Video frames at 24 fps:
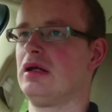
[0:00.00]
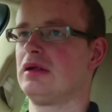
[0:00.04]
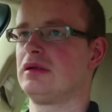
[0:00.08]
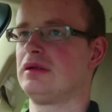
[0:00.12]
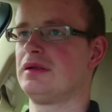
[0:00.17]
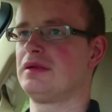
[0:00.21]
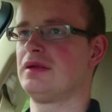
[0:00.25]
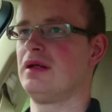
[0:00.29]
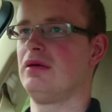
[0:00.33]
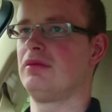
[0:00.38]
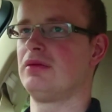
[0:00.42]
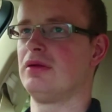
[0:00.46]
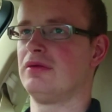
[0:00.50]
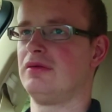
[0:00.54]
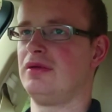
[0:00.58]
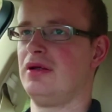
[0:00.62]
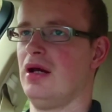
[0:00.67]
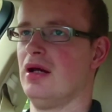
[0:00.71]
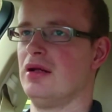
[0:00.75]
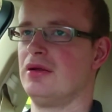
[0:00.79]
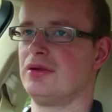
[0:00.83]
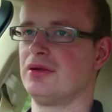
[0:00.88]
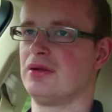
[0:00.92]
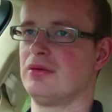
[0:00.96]
like the sound of the
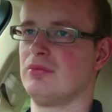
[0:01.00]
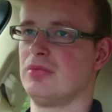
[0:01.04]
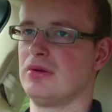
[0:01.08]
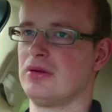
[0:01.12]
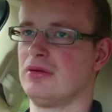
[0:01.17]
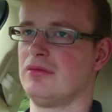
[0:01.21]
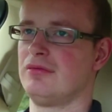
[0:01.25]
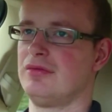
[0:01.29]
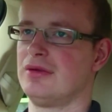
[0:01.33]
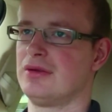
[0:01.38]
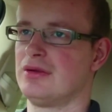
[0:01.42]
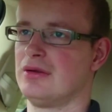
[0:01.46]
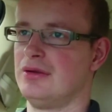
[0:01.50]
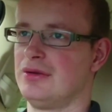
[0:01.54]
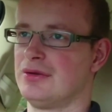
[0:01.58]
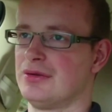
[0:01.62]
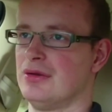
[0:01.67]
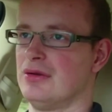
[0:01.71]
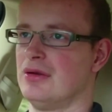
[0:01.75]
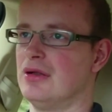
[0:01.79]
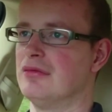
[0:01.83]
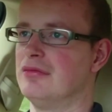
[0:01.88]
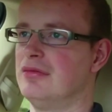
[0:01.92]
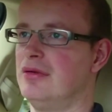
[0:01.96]
engine, but obviously it's
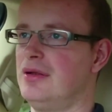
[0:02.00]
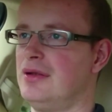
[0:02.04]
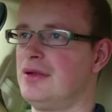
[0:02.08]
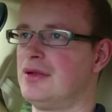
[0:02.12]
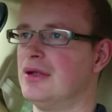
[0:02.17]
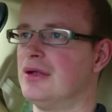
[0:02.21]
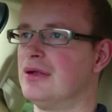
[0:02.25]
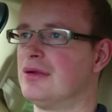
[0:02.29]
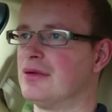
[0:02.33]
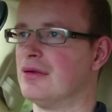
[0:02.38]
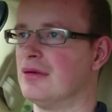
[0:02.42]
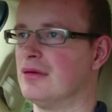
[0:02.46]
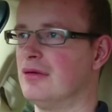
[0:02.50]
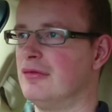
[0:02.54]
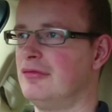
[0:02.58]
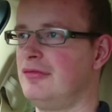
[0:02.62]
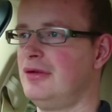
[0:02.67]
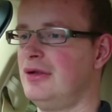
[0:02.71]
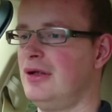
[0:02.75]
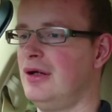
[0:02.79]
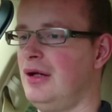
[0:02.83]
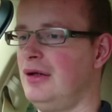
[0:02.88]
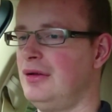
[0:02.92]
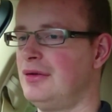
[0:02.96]
not a V6 or a
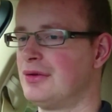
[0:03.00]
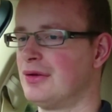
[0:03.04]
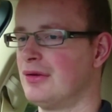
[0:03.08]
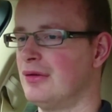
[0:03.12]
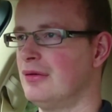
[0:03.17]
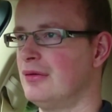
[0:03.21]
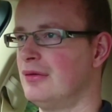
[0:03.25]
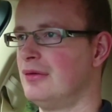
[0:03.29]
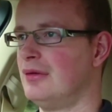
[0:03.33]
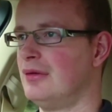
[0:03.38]
V8, so